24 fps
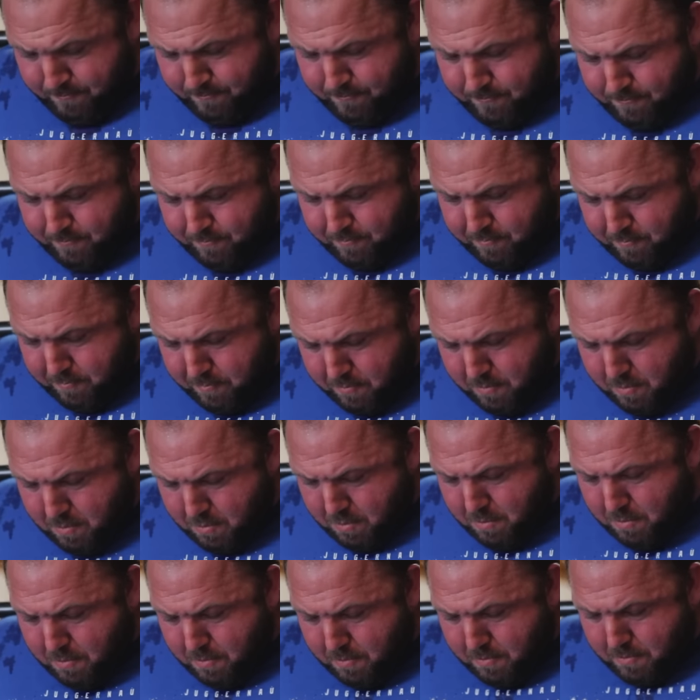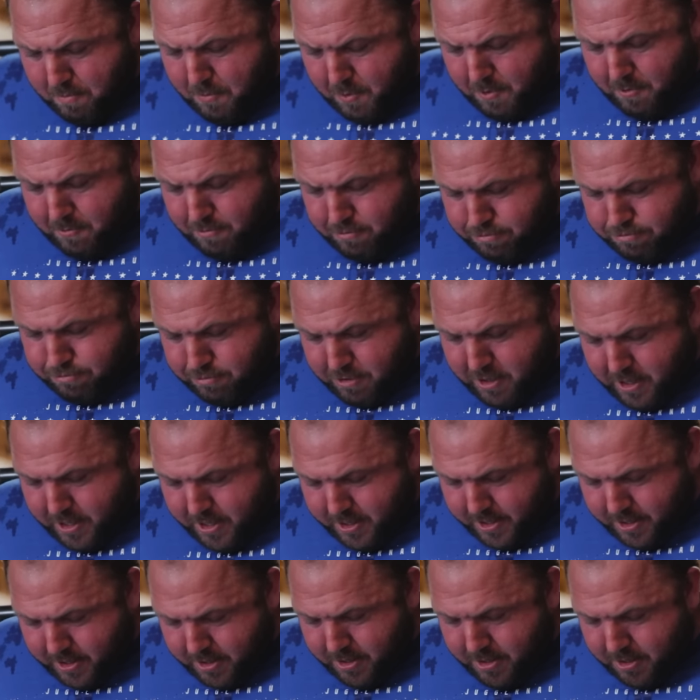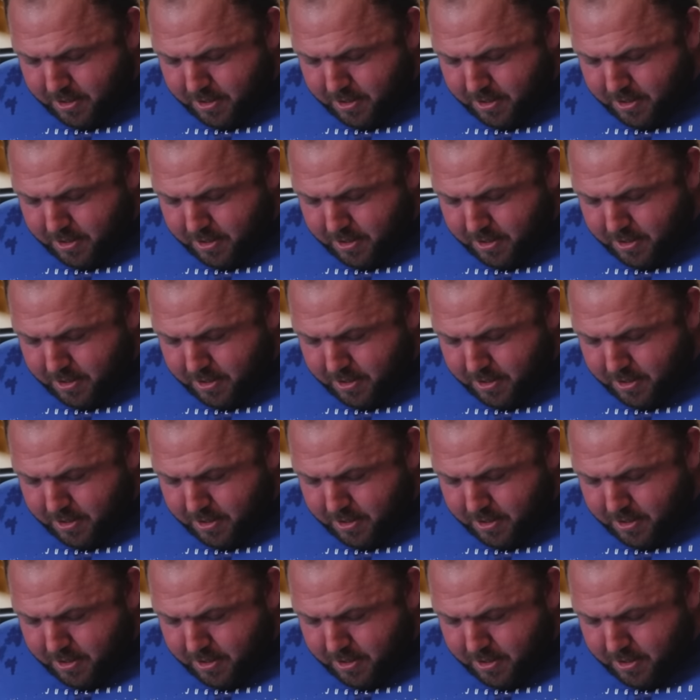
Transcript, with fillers: So the more advanced the lifter becomes,